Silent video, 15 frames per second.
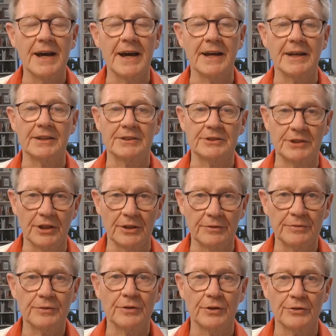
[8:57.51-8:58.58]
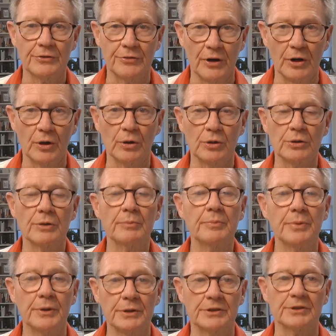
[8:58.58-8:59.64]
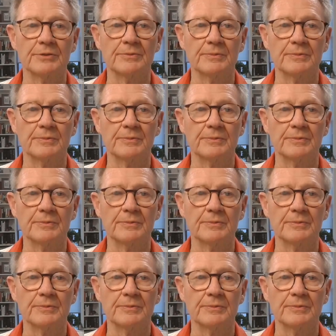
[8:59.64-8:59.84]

and self controlled person.